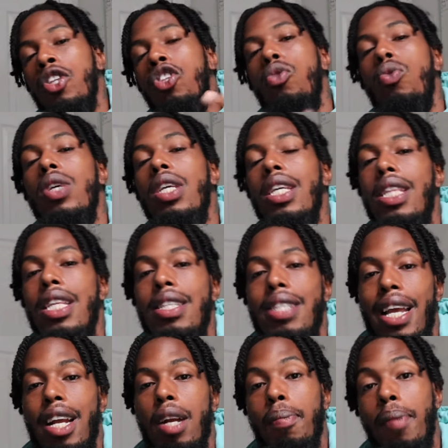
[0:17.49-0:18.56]
You can get these
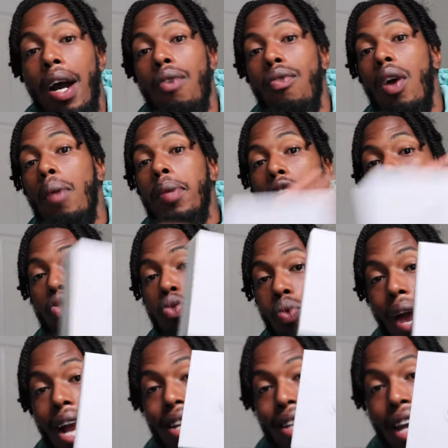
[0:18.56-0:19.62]
AirPod replicas
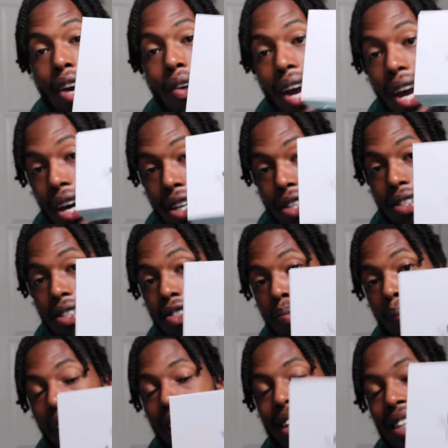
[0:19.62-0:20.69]
right now at hustlers
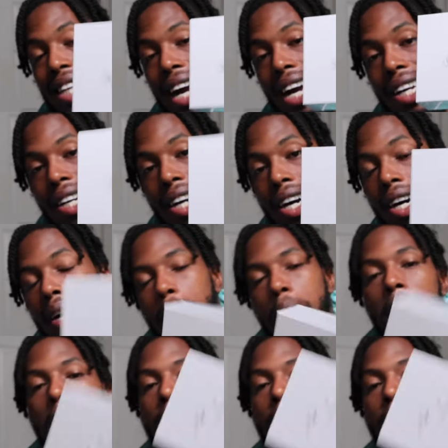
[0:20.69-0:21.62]
buy dot com.